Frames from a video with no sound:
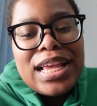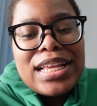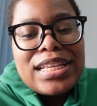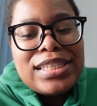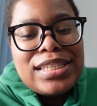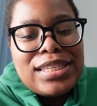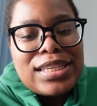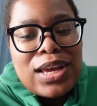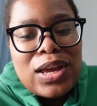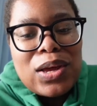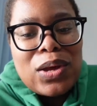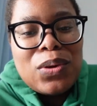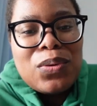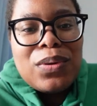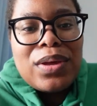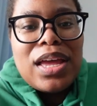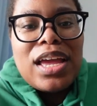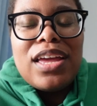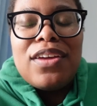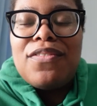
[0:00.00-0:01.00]
so
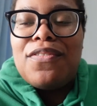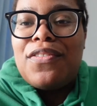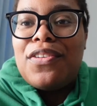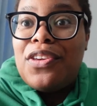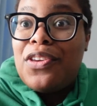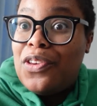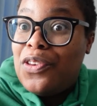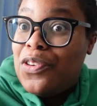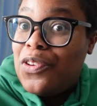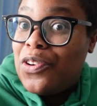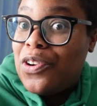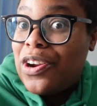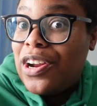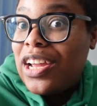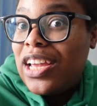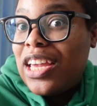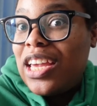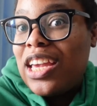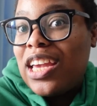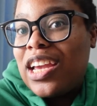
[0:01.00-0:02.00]
if you're
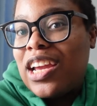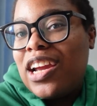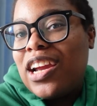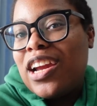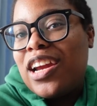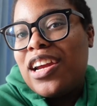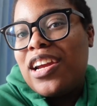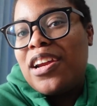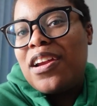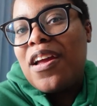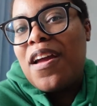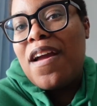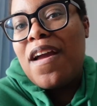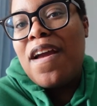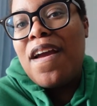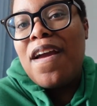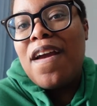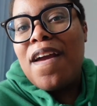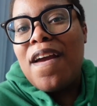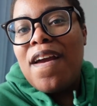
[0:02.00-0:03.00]
here
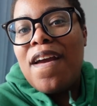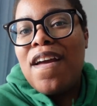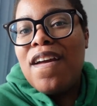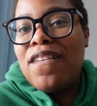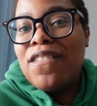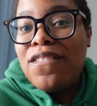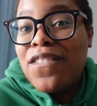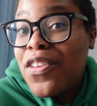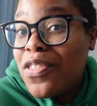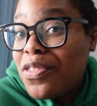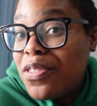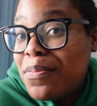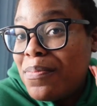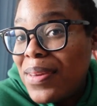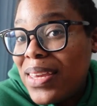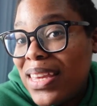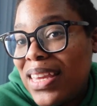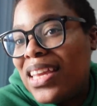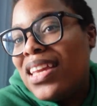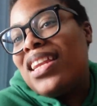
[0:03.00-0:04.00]
from the
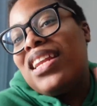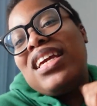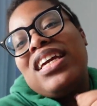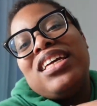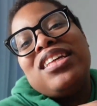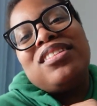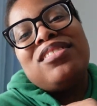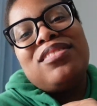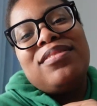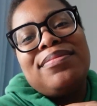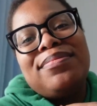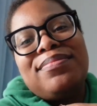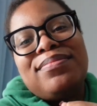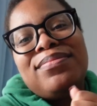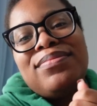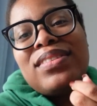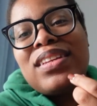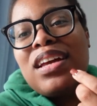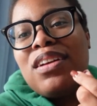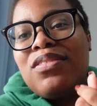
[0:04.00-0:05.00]
beginning,
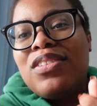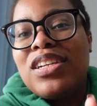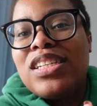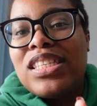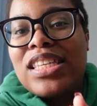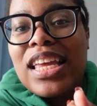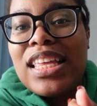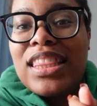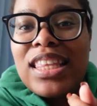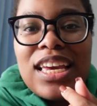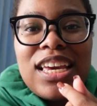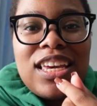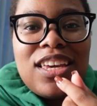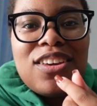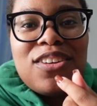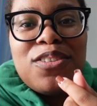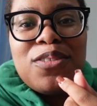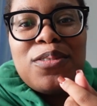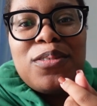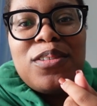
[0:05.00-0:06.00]
I want to say thank
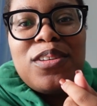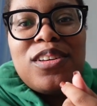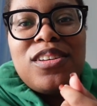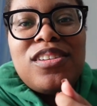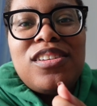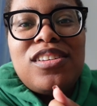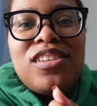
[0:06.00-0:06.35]
you.